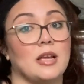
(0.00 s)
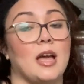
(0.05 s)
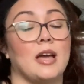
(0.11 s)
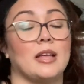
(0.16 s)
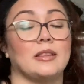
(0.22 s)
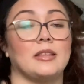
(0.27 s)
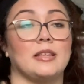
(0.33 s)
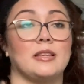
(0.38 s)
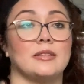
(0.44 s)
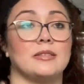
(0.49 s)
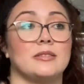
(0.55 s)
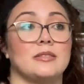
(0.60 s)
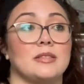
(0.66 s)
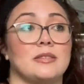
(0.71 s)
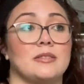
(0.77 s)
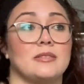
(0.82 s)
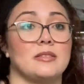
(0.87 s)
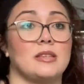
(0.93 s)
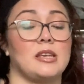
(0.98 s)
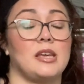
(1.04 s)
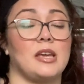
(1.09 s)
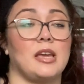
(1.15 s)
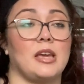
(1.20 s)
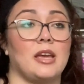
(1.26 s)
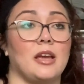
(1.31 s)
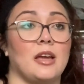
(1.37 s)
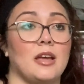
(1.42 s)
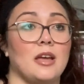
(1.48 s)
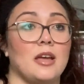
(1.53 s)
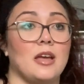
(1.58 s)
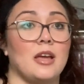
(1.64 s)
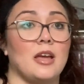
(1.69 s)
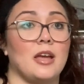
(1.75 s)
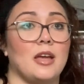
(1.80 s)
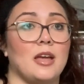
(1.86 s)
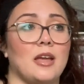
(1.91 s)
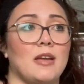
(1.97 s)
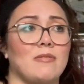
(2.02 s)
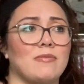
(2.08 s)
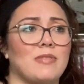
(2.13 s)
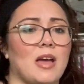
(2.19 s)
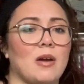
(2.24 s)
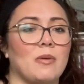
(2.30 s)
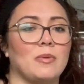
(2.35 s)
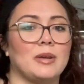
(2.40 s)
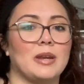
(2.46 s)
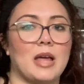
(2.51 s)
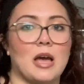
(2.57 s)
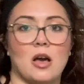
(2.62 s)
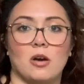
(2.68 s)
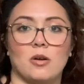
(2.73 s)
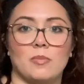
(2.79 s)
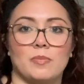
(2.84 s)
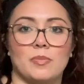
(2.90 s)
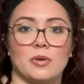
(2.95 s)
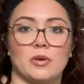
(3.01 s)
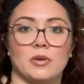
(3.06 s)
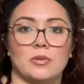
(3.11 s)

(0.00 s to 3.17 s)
at least to see if that would help